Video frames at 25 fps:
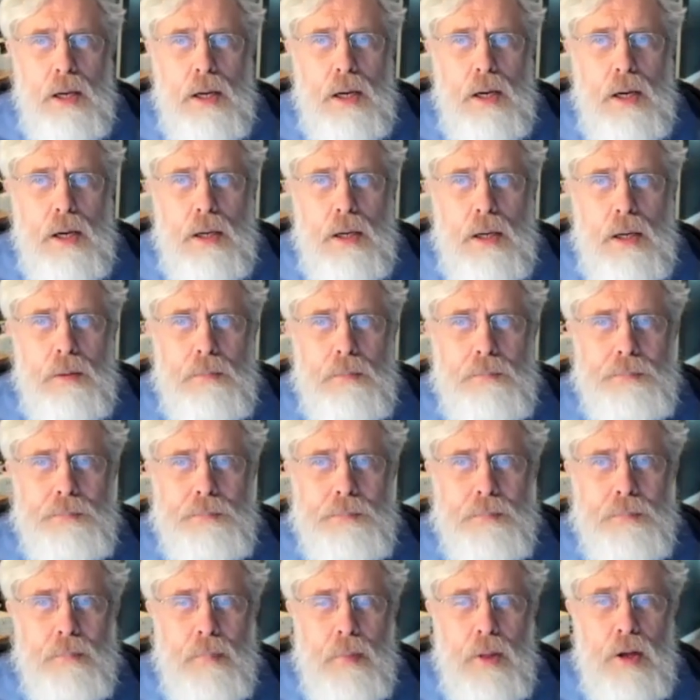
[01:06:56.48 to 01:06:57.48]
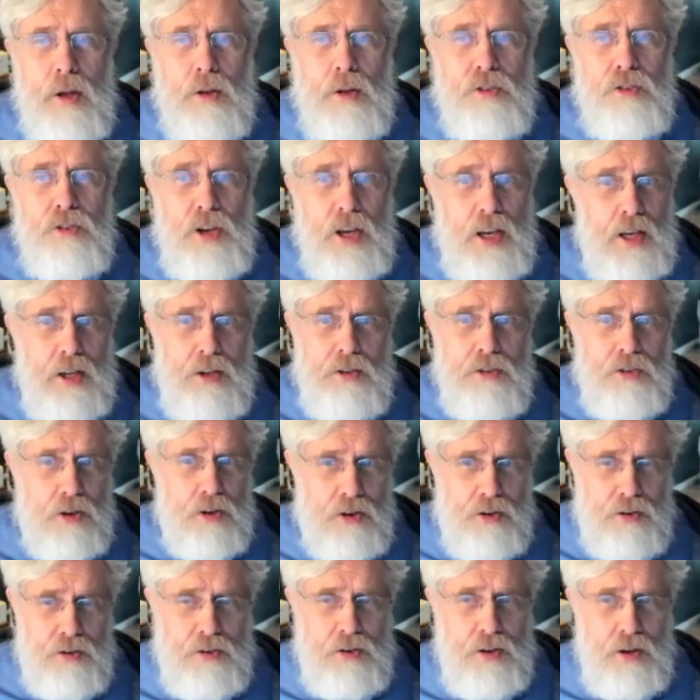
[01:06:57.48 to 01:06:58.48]
uh, change
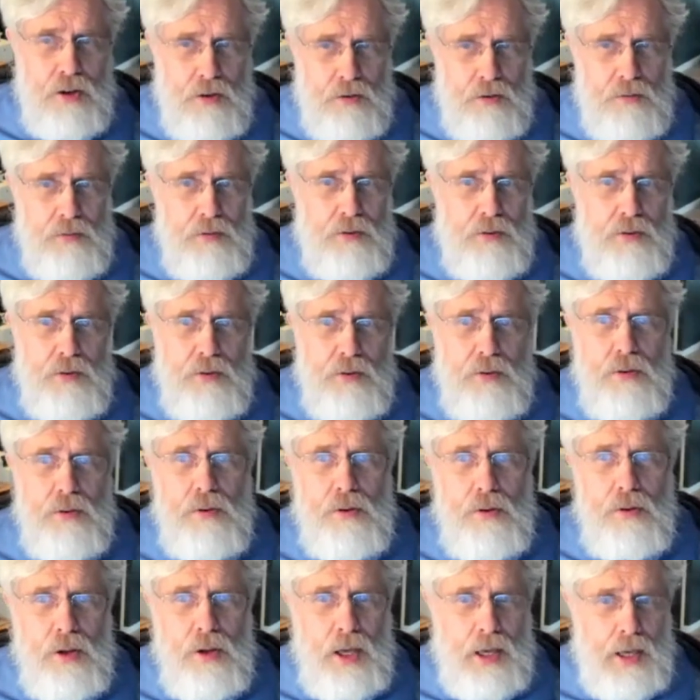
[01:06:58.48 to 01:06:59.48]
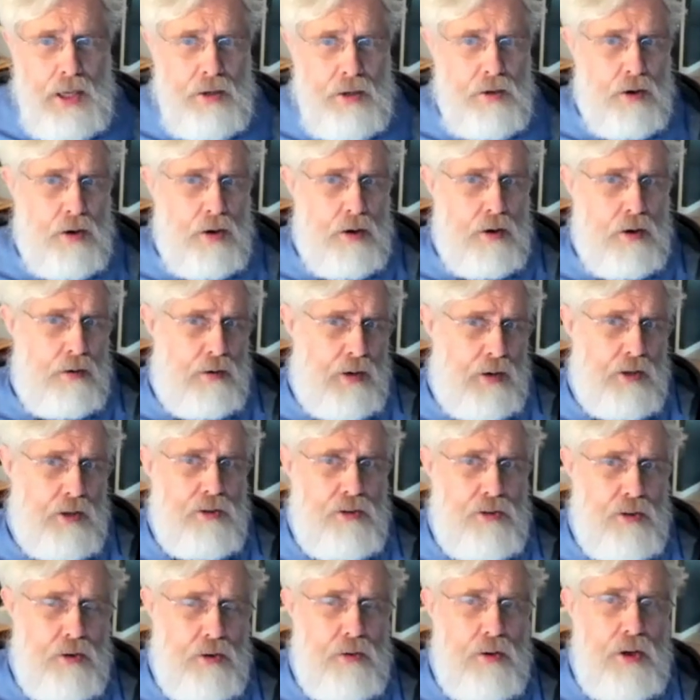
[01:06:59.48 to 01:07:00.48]
ourselves uh, and our
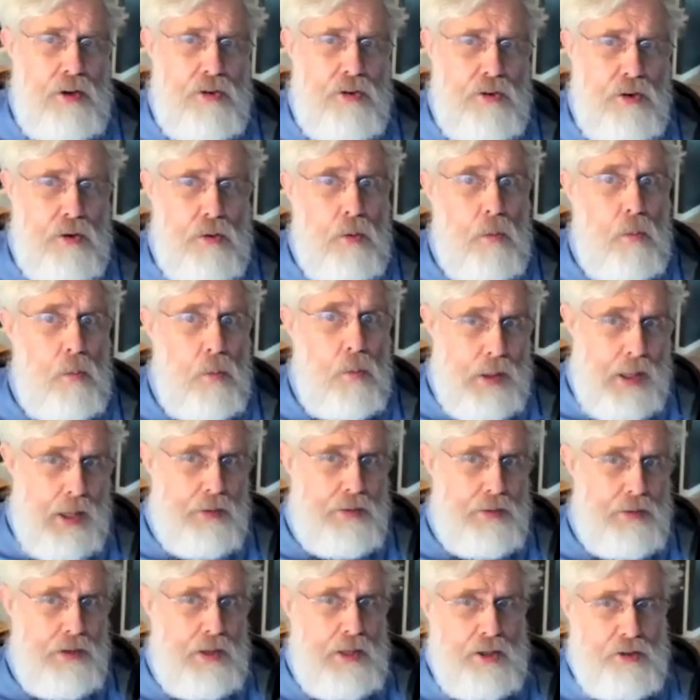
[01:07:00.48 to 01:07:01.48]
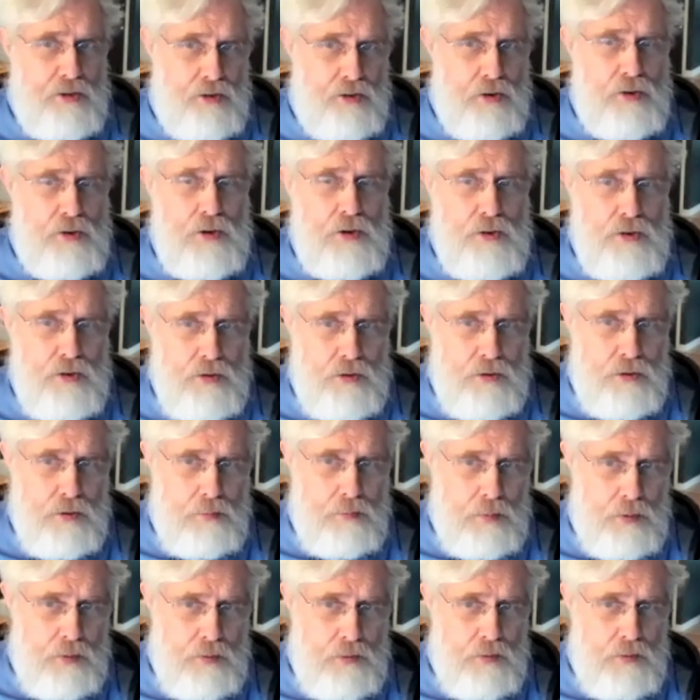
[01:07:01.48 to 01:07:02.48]
next generation without the next generation's
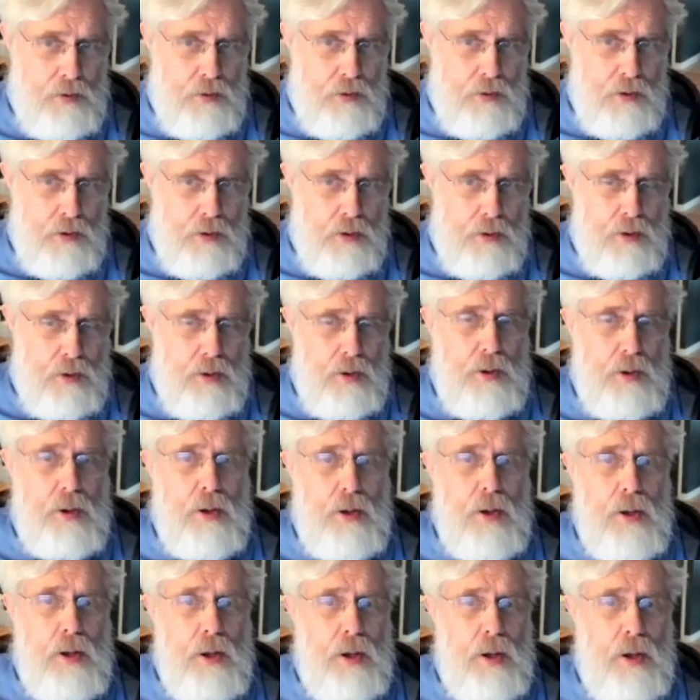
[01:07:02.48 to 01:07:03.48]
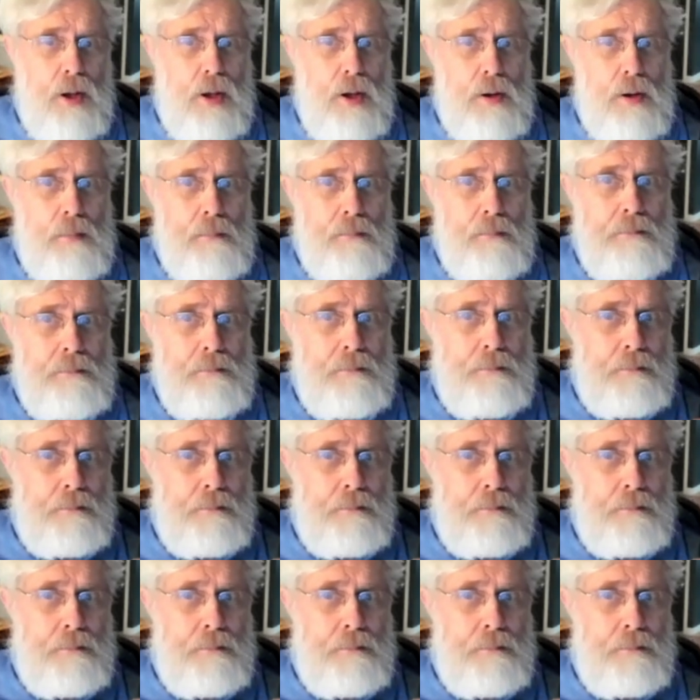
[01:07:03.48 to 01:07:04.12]
approval um,